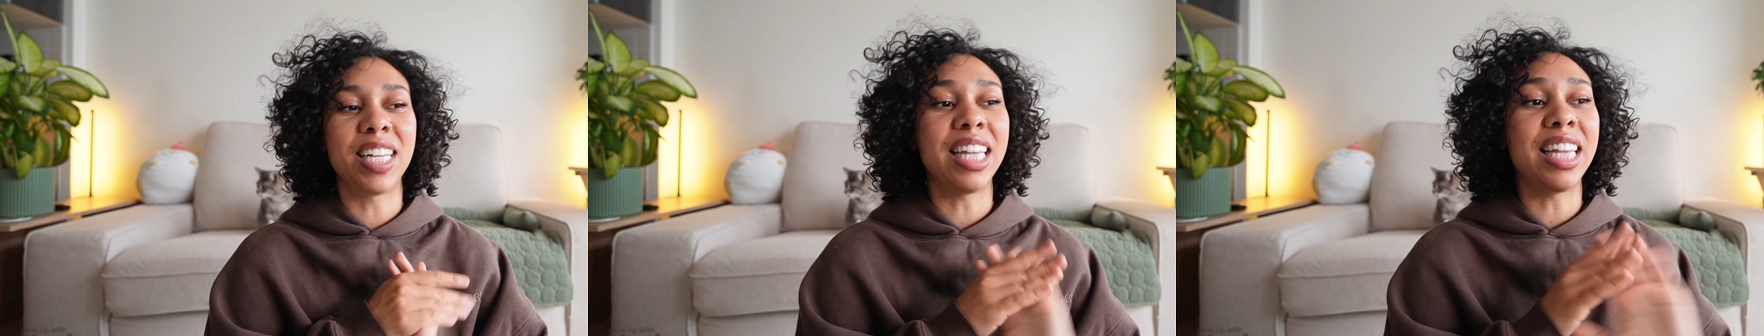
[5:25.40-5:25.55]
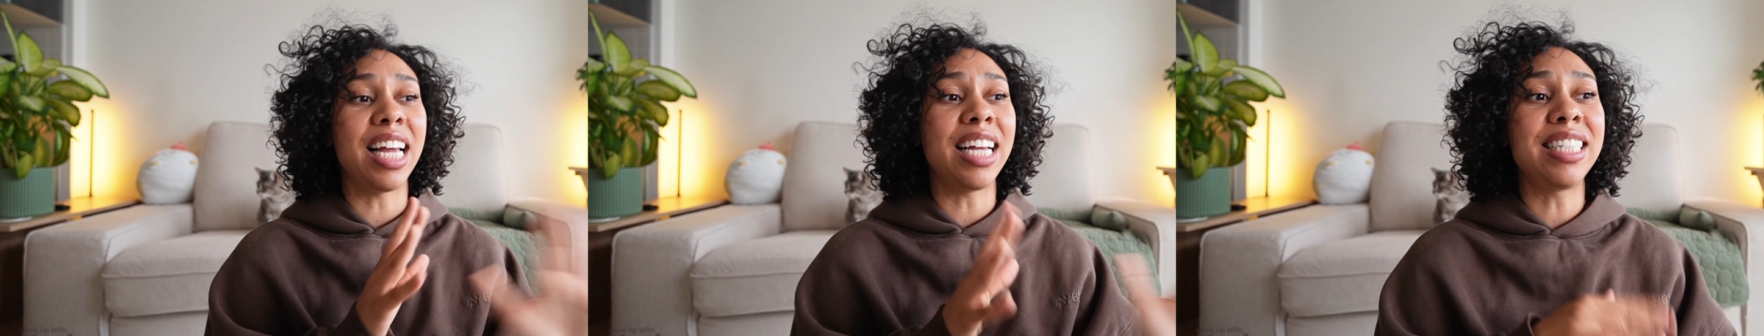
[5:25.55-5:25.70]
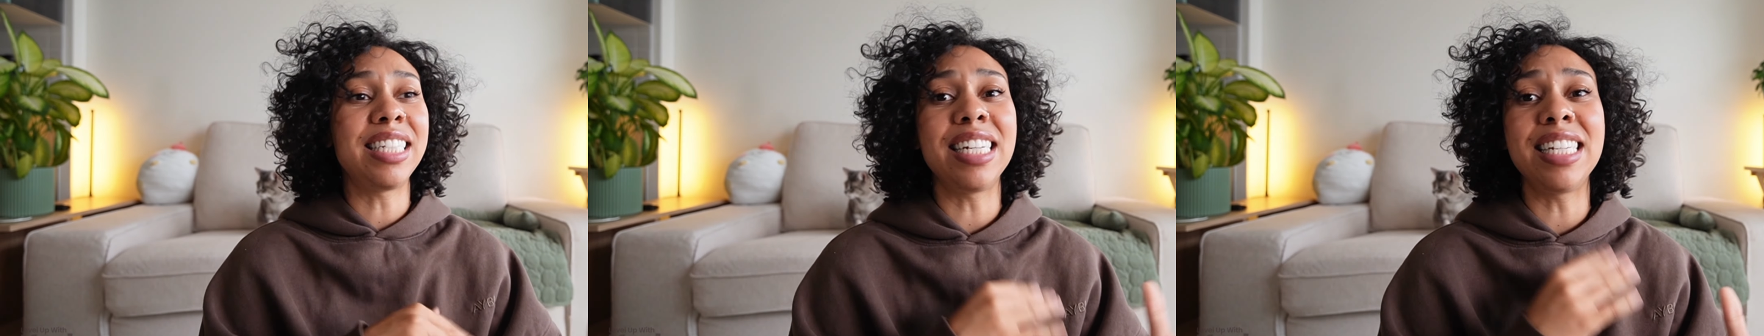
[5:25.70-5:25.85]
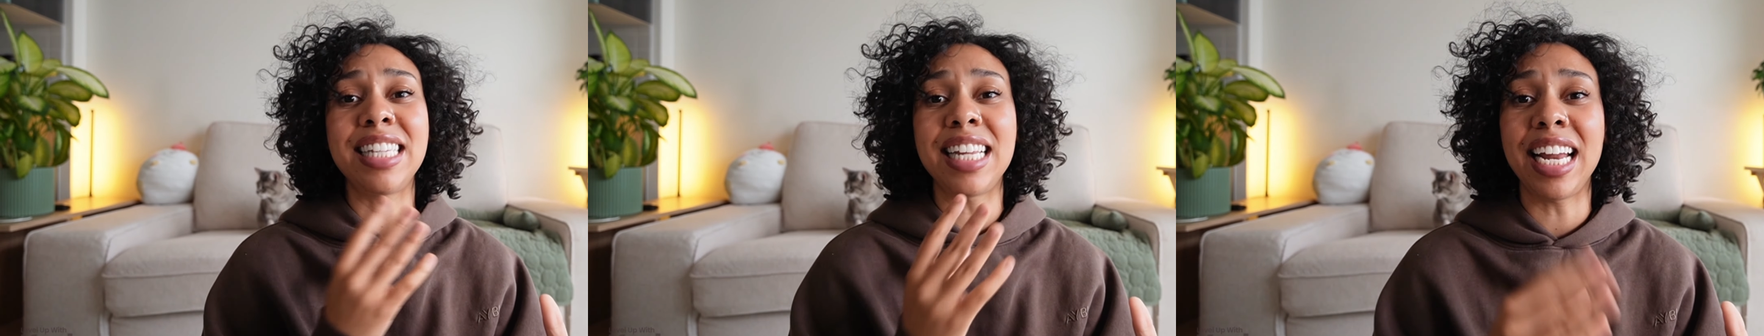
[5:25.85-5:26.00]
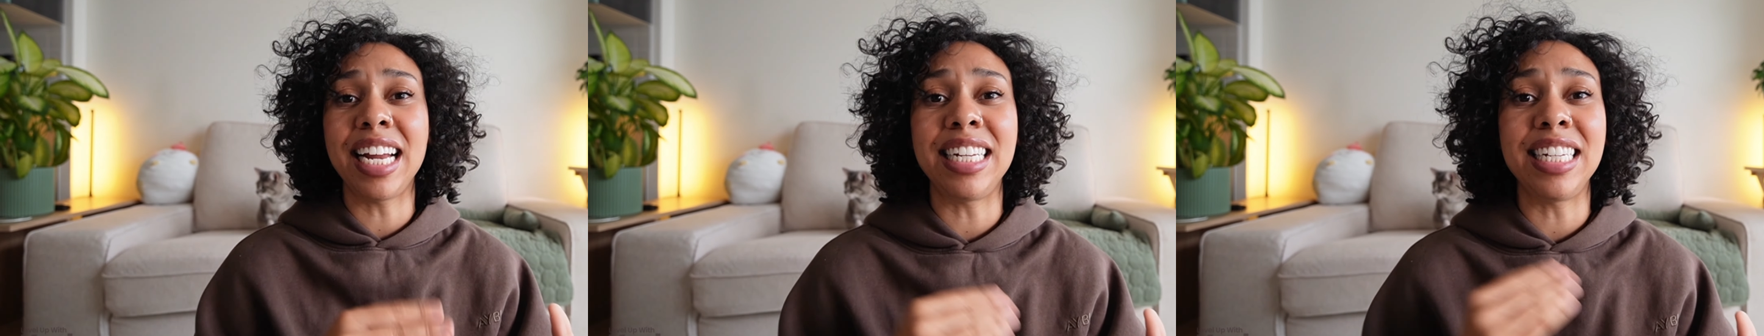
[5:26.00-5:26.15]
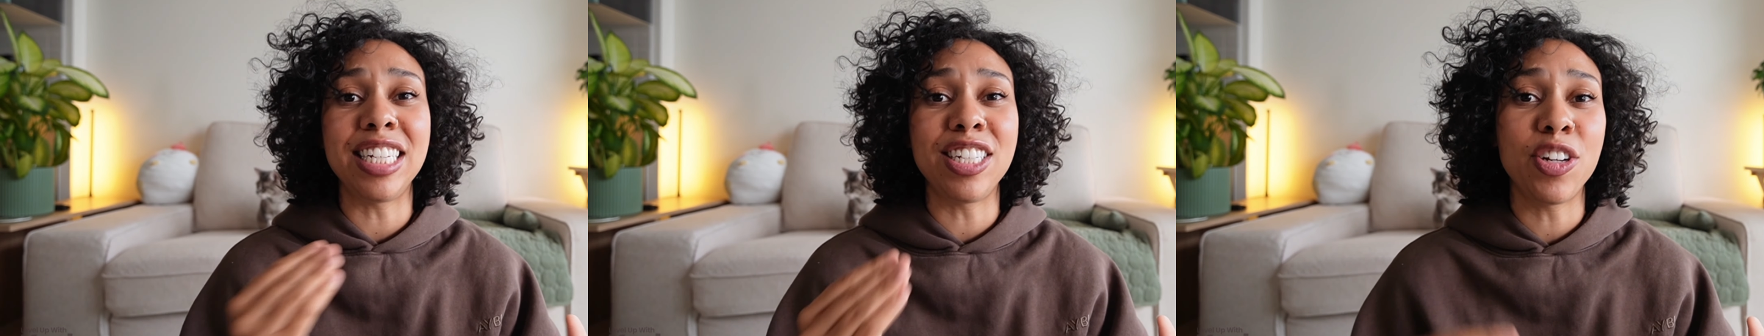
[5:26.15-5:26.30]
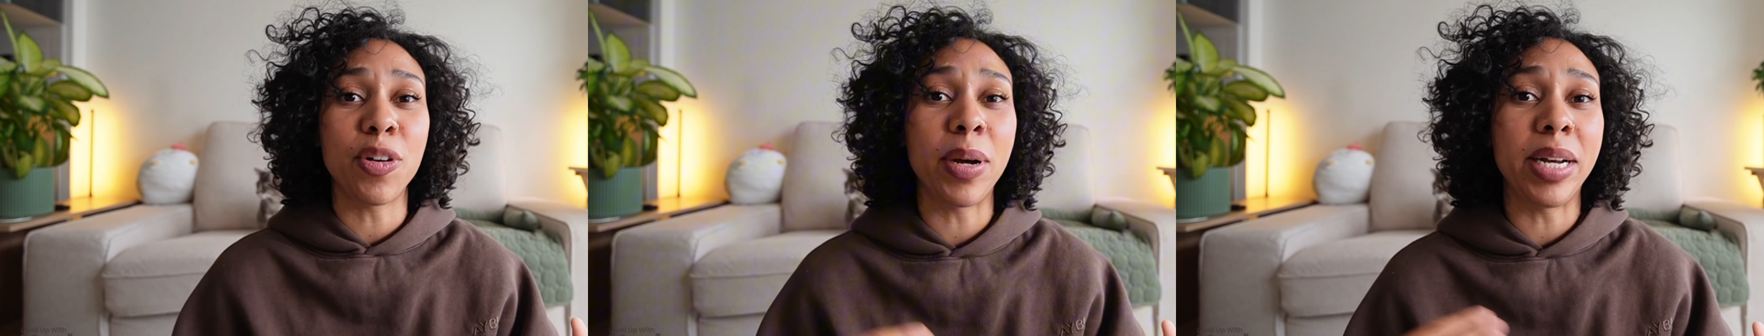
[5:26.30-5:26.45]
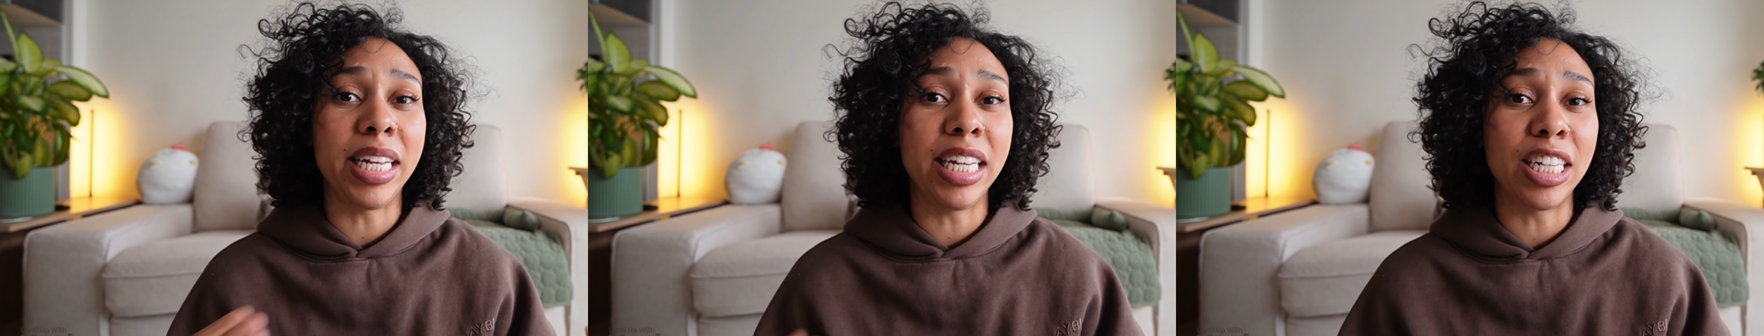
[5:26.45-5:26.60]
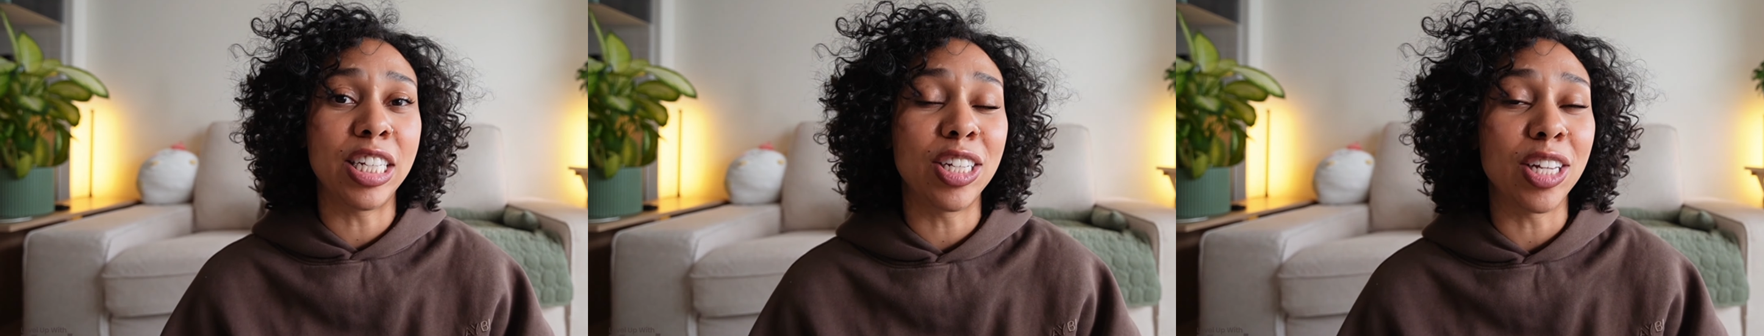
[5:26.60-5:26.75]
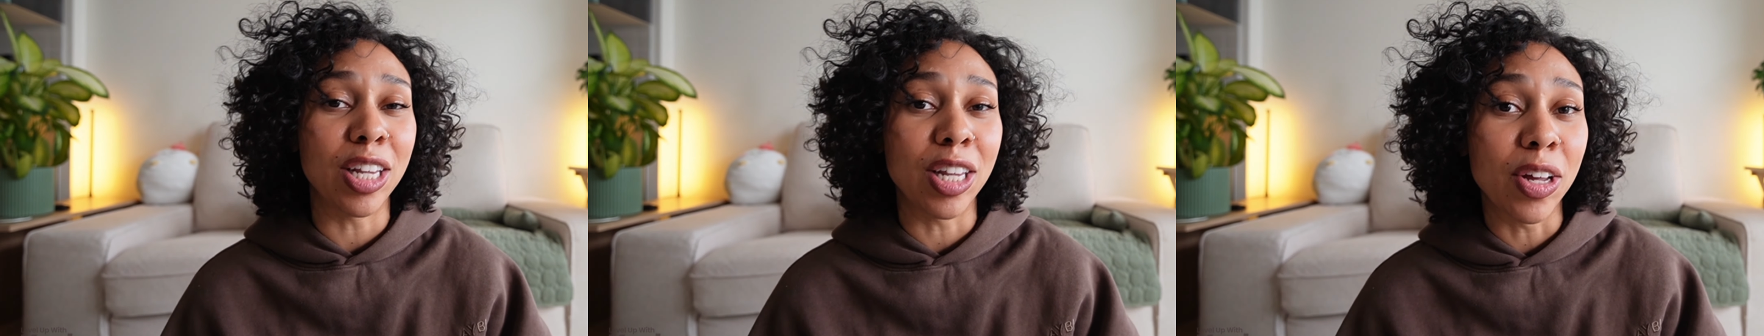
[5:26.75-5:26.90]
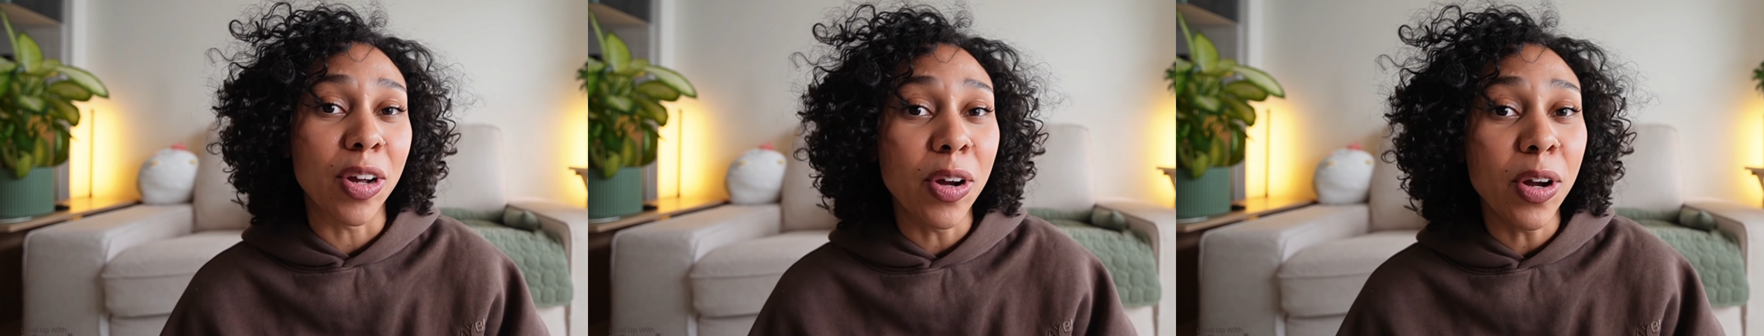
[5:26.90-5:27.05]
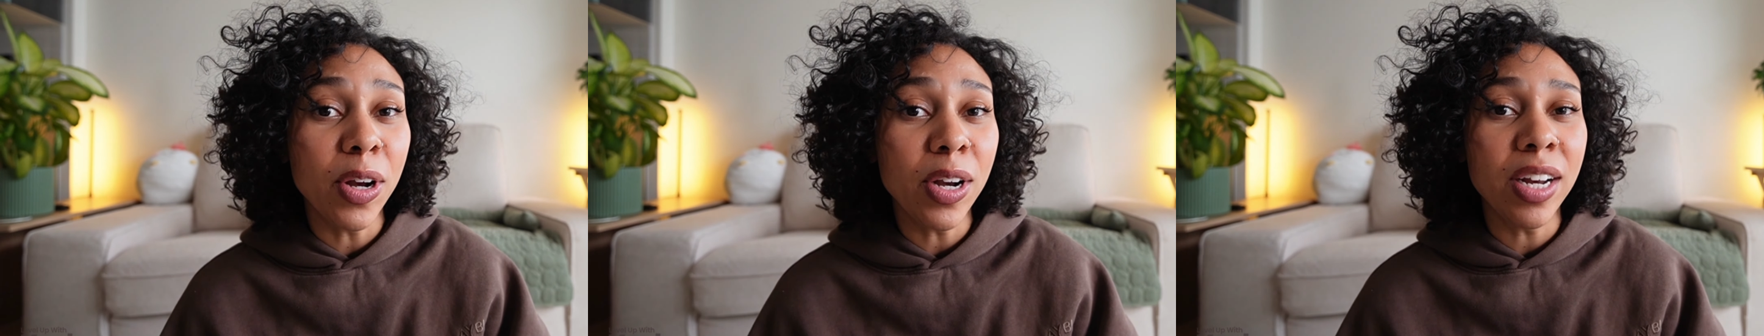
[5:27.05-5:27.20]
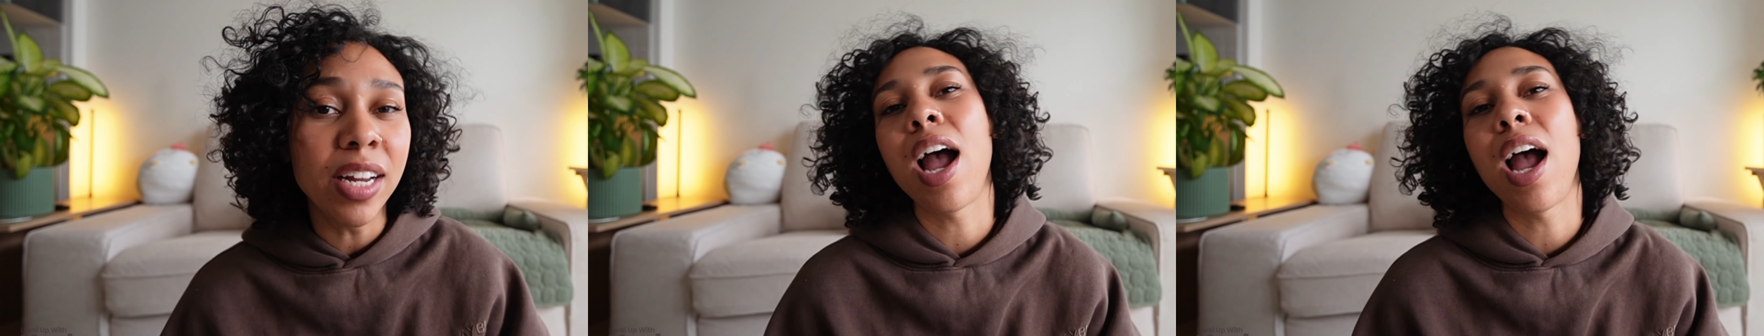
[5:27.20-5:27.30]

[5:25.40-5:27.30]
to lessons that I didn't know I needed to learn.